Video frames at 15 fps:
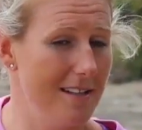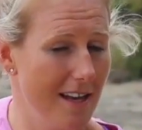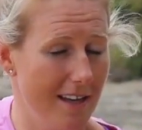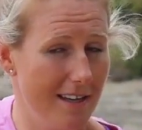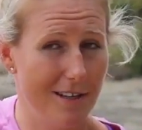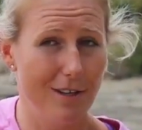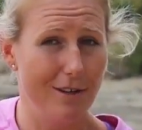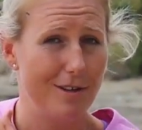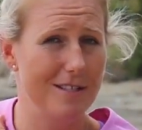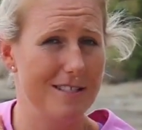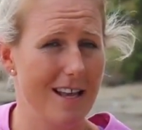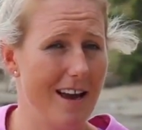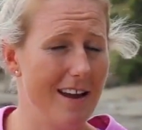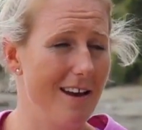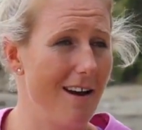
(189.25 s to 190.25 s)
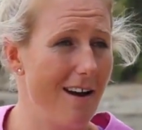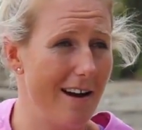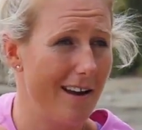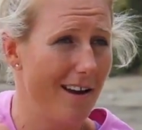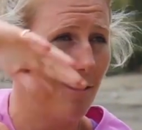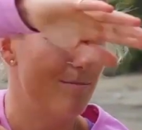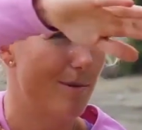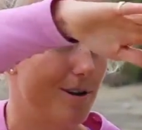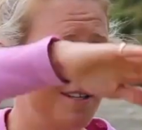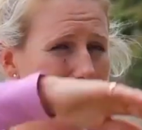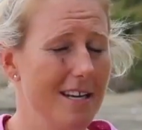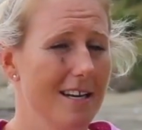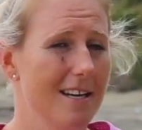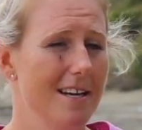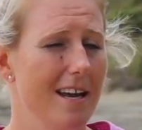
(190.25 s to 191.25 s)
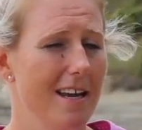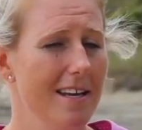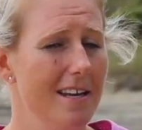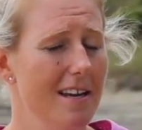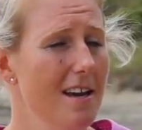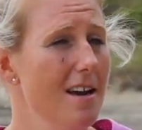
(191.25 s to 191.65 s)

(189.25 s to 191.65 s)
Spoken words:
and lose that high elbow technique,